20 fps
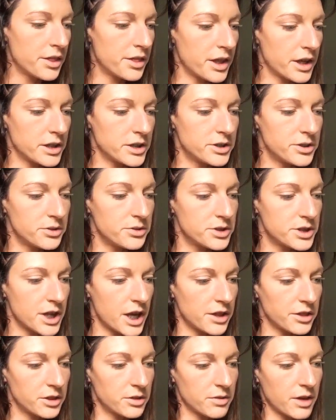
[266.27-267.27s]
Then to
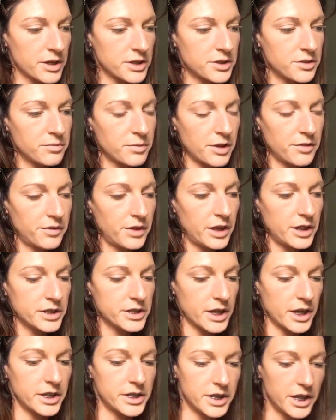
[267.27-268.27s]
set the rest of my
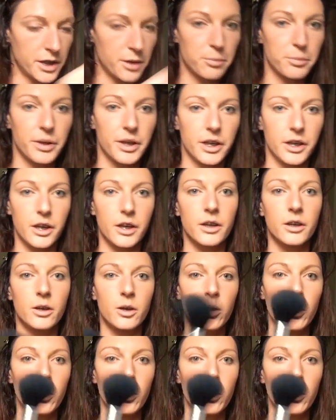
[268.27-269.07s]
face, I take a big